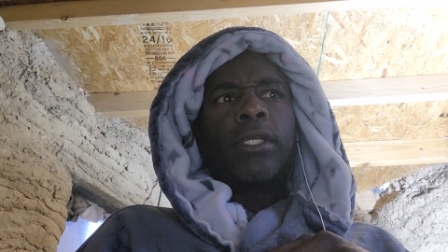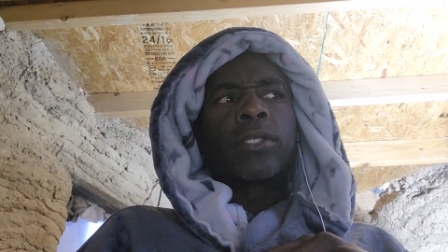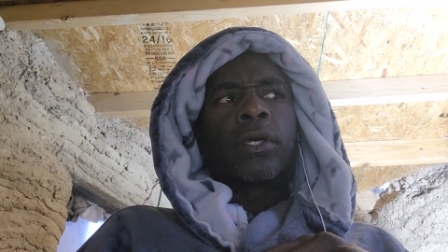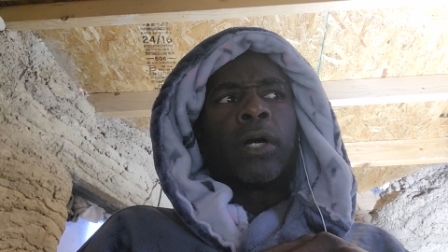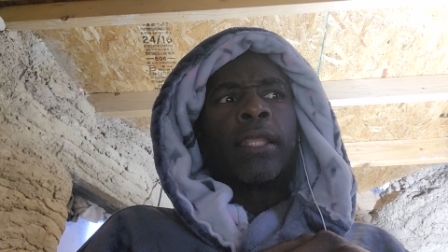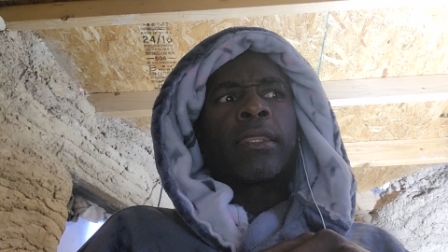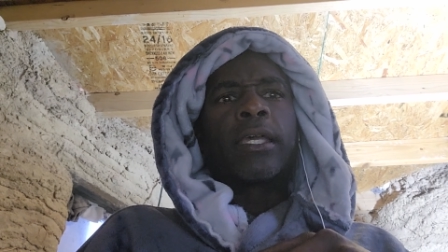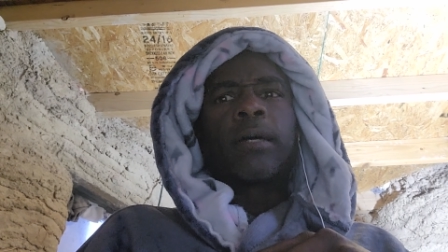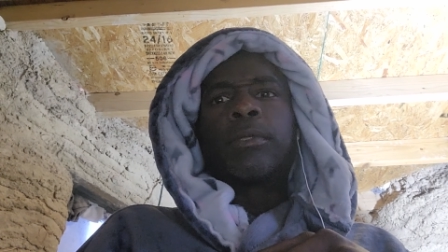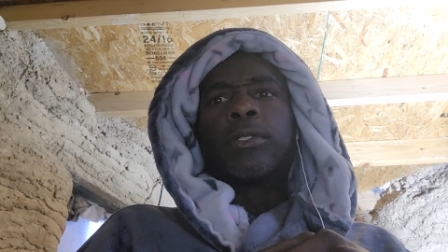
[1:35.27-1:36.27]
So I
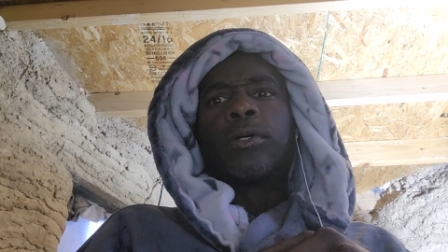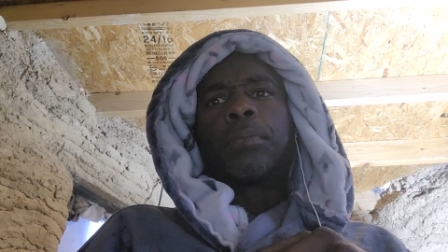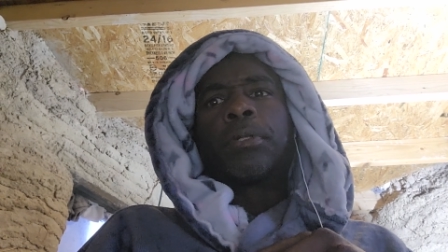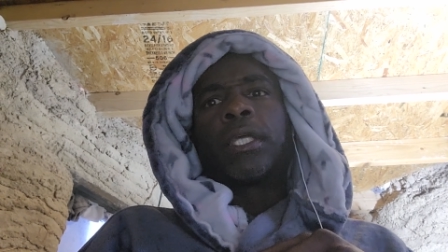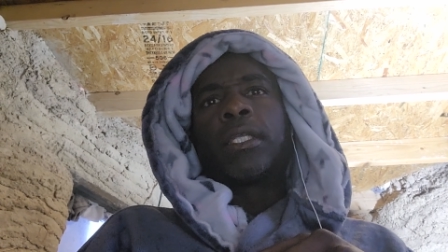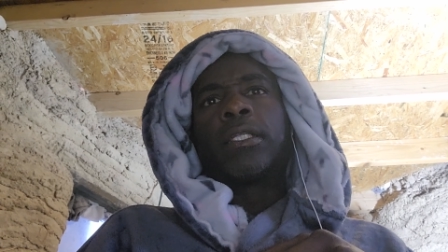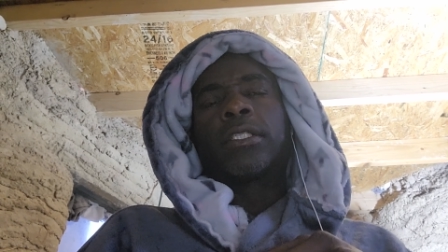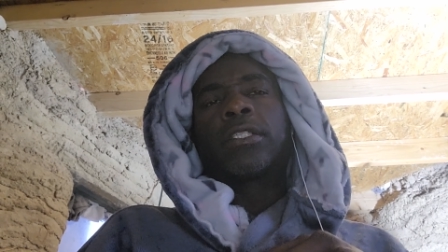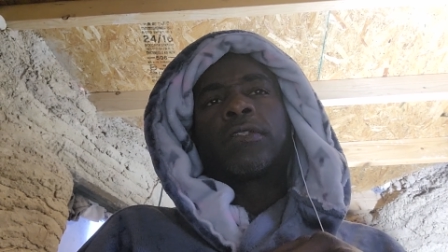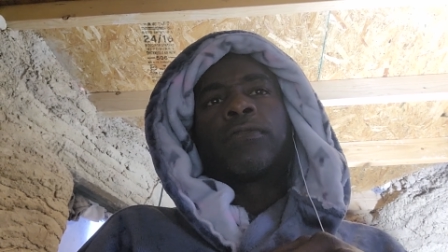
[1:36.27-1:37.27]
think I'm gonna do a
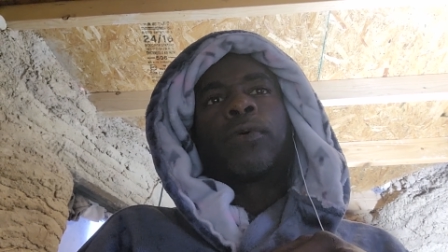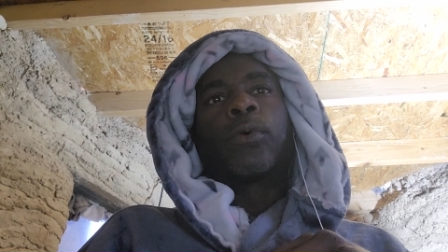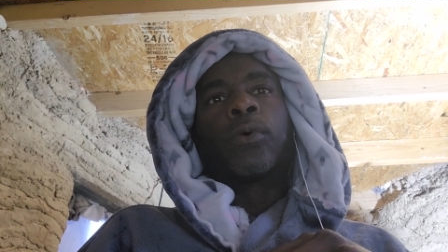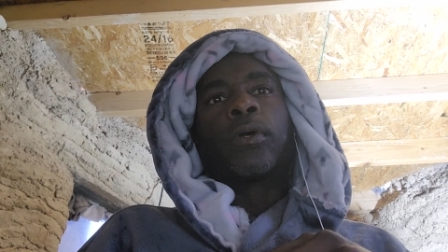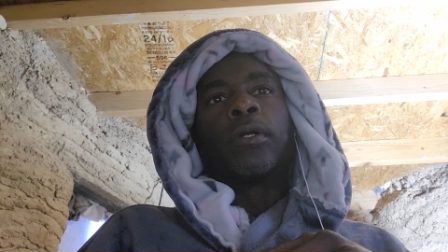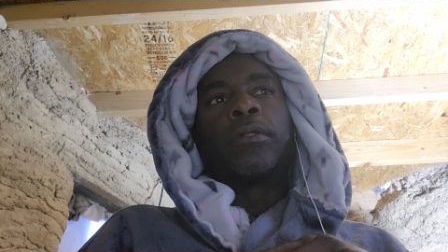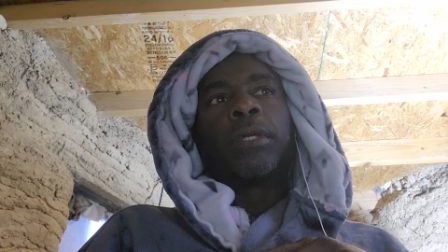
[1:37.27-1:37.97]
playlist for